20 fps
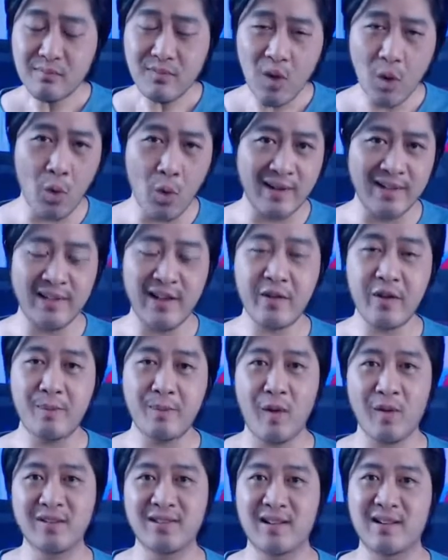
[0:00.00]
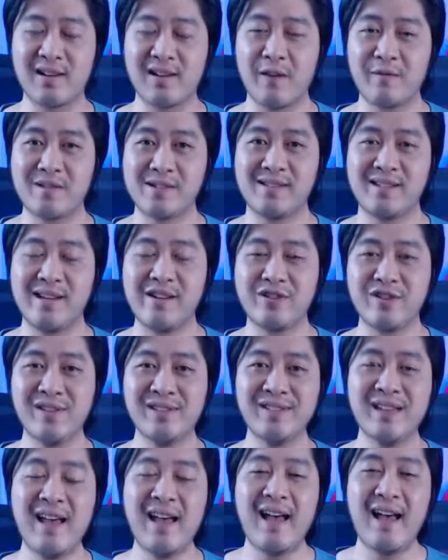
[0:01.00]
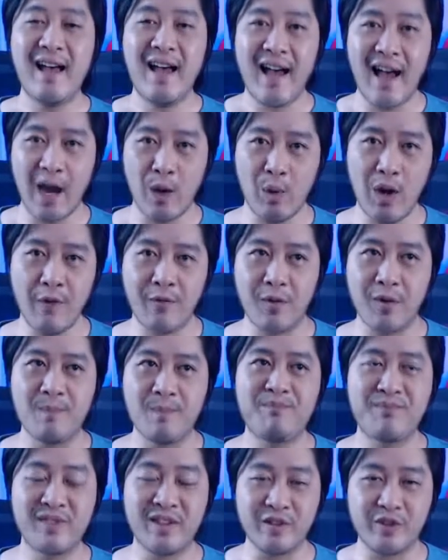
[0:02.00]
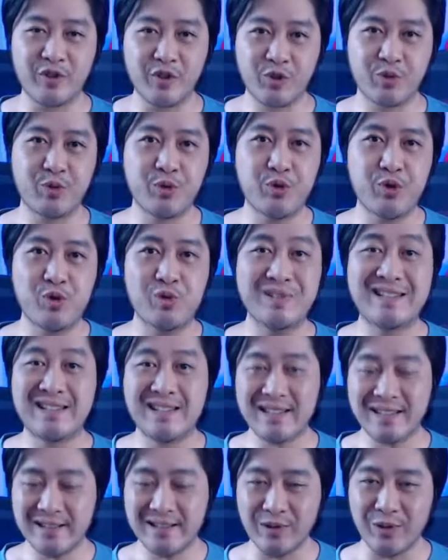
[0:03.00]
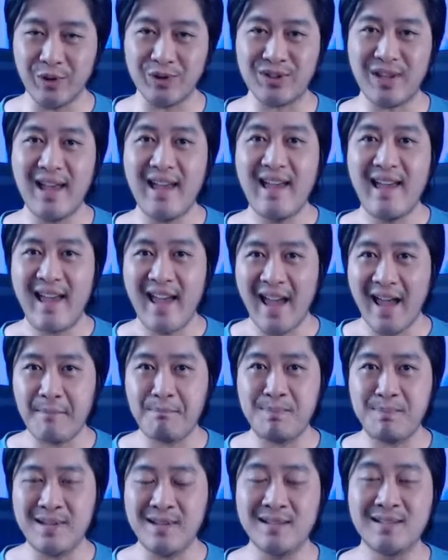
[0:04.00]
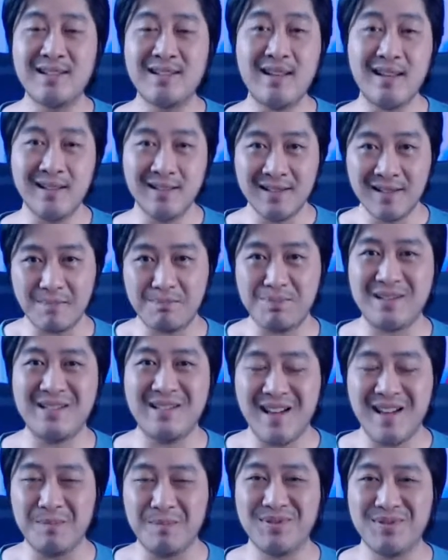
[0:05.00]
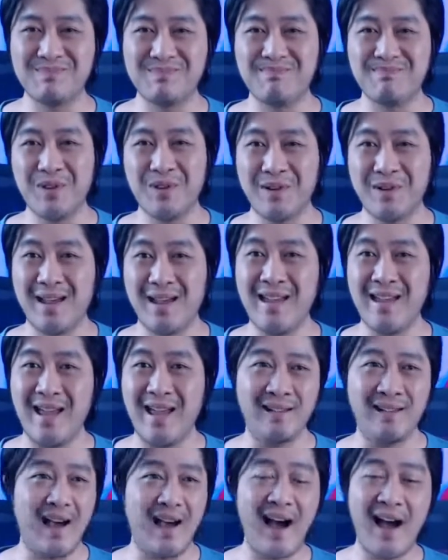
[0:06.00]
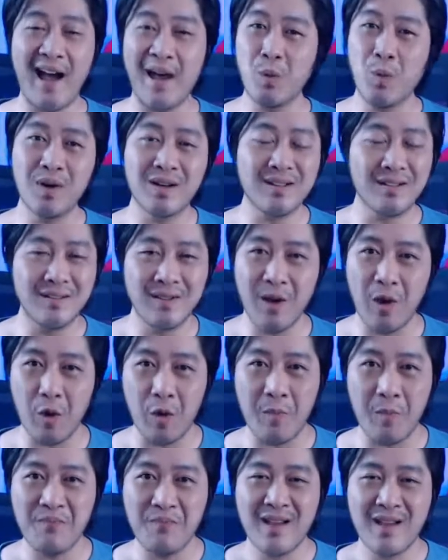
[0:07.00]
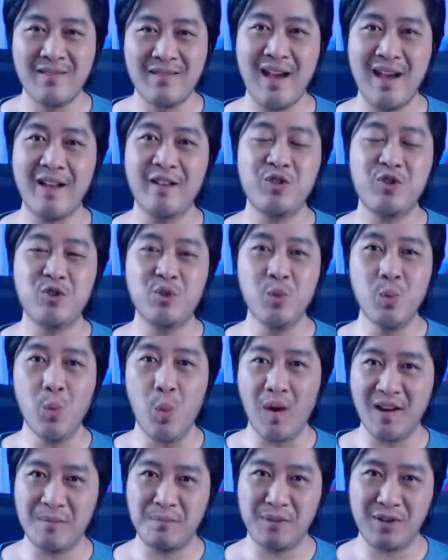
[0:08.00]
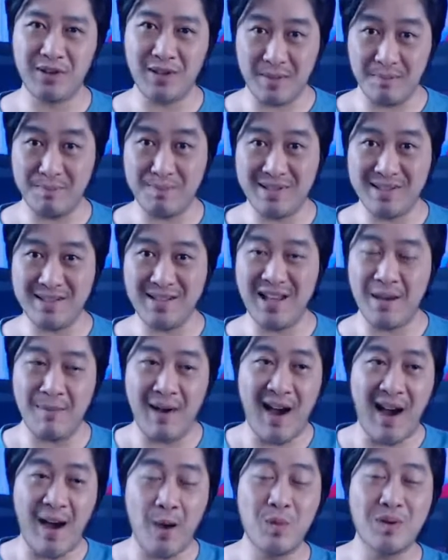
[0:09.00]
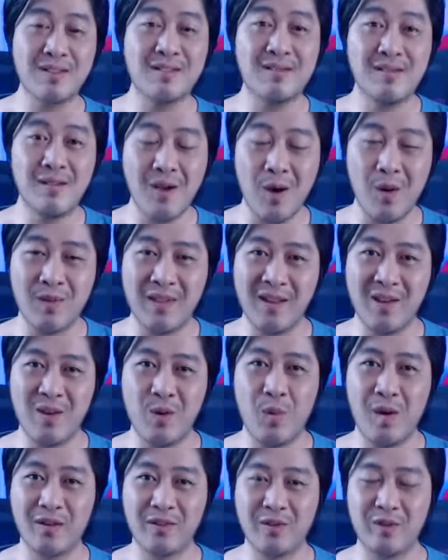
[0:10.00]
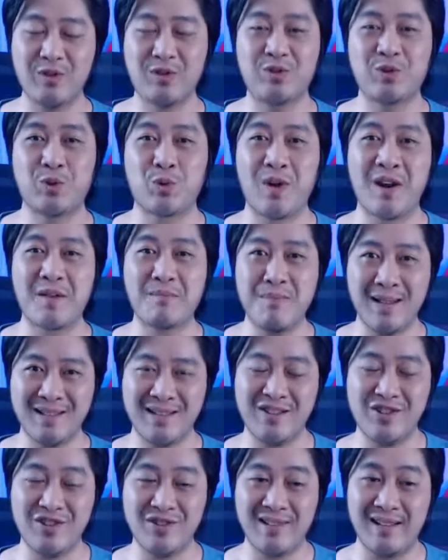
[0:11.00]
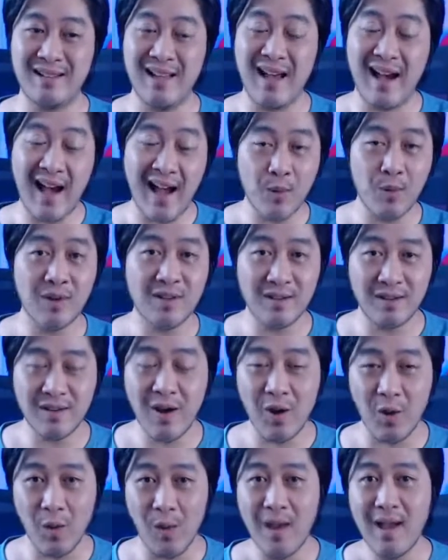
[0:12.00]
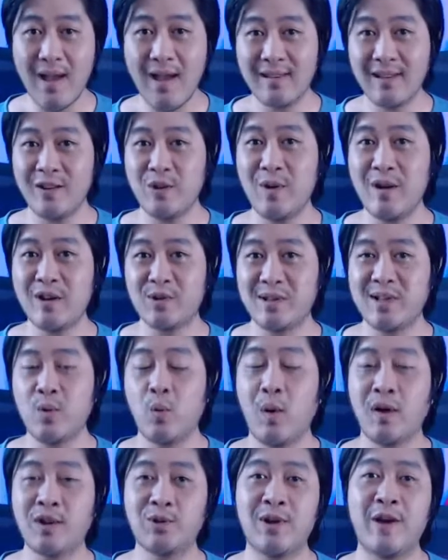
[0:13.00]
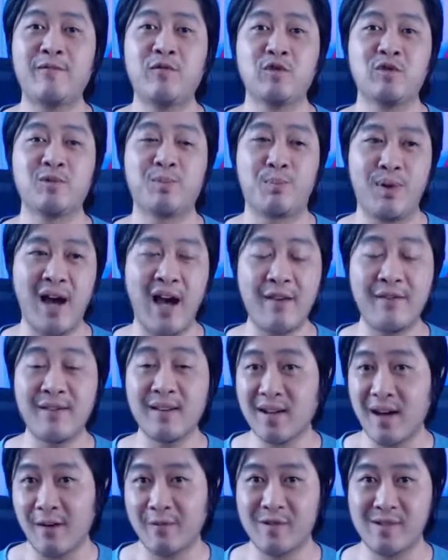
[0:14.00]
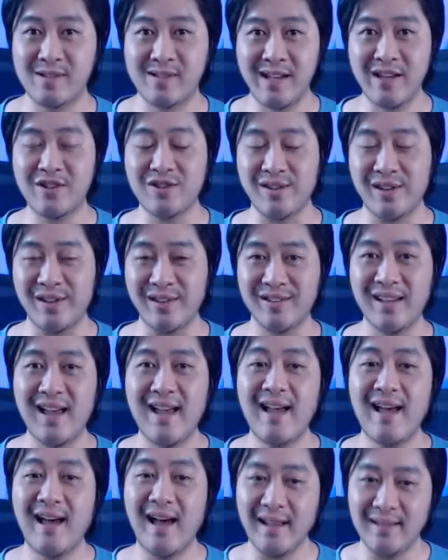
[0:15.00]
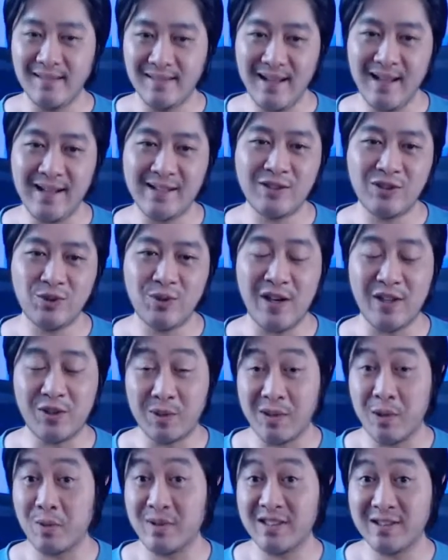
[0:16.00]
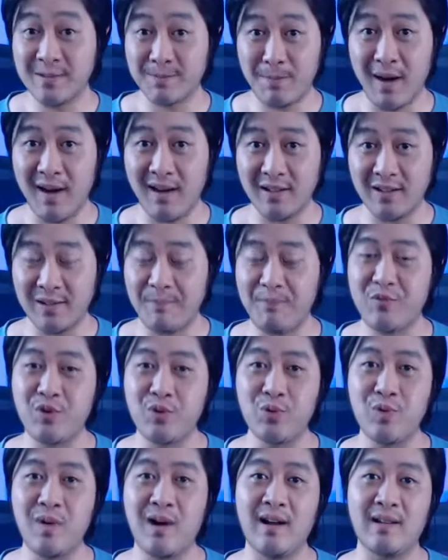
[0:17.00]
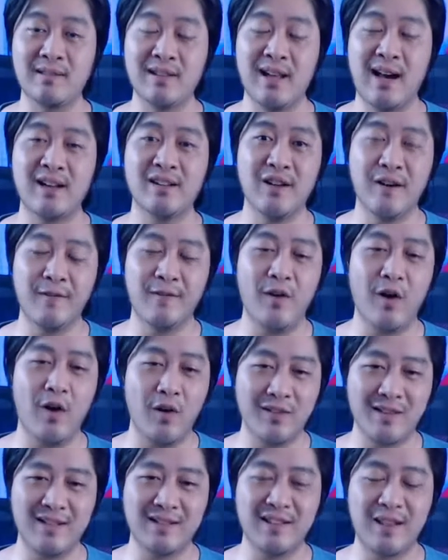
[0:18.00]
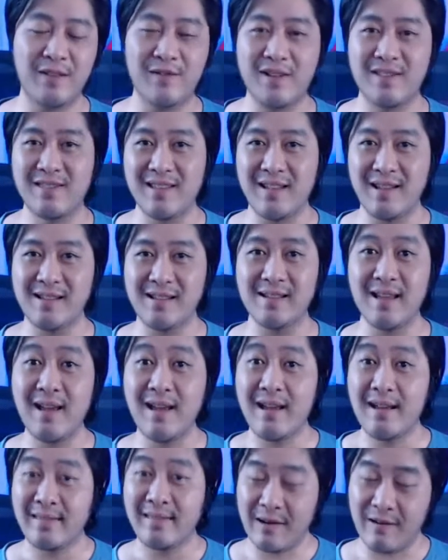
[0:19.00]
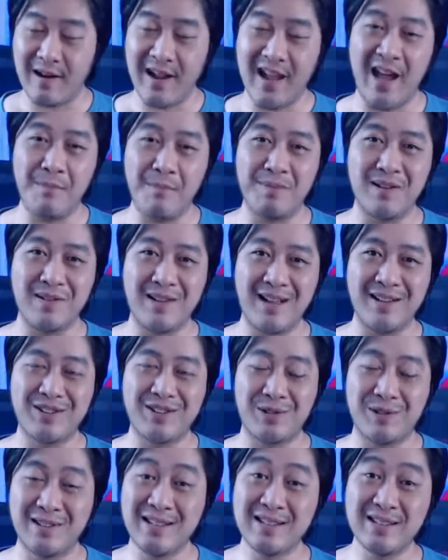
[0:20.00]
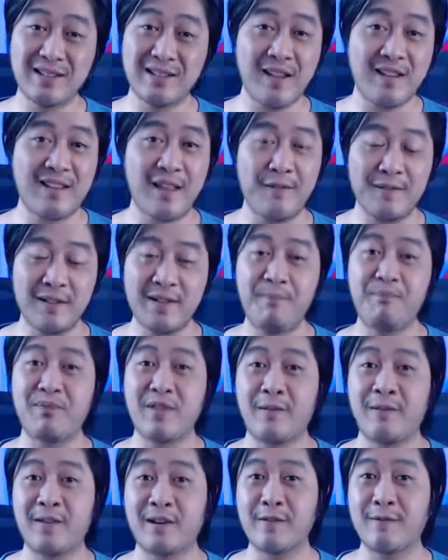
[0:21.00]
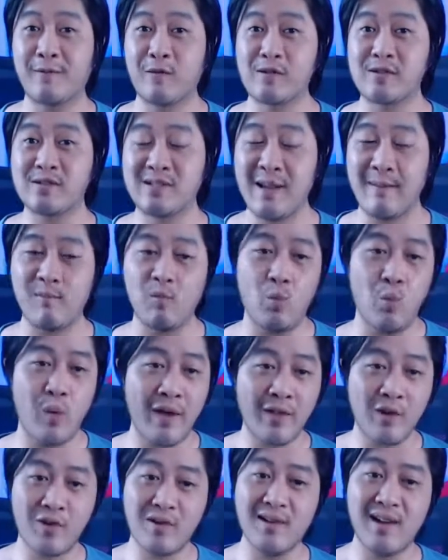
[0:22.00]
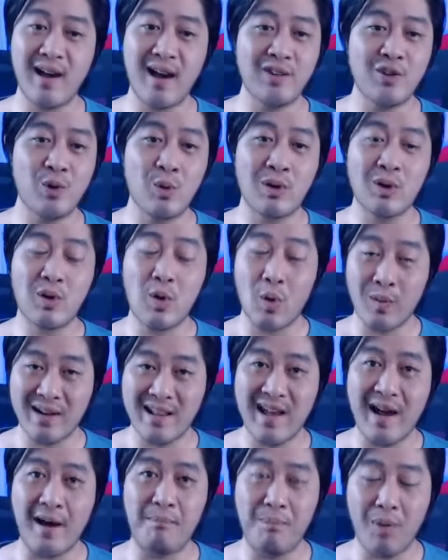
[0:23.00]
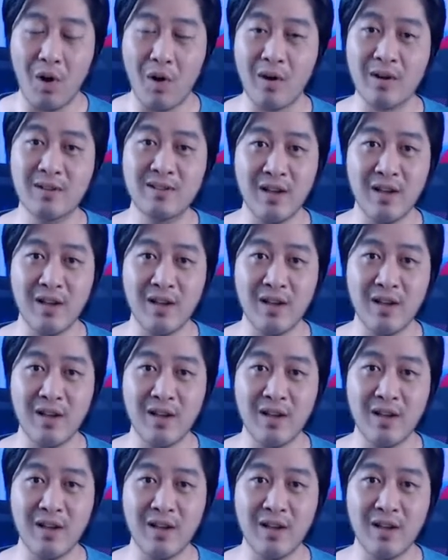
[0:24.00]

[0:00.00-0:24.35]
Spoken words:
or in other parts of the conversations. However, the true deals happen in the PMs, okay? And I wouldn't know that you want a PM. I wouldn't know that you want those direct messages, and I wouldn't know that you actually want to have those private conversations unless you actually respond to a lot of all these different things that are happening. Okay, so this is definitely the very first step. Whether or not you are already a part